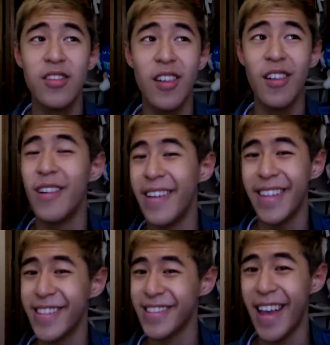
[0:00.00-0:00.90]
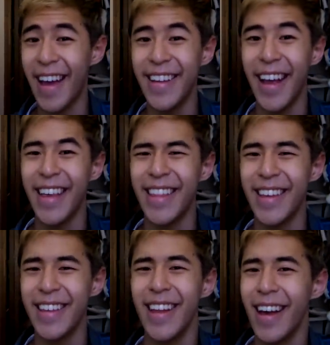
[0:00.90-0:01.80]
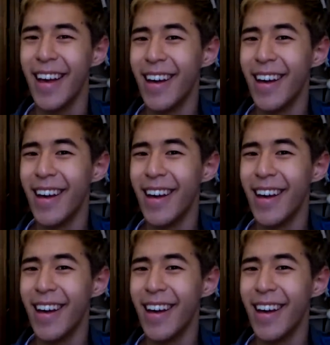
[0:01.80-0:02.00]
So, there's that, and then,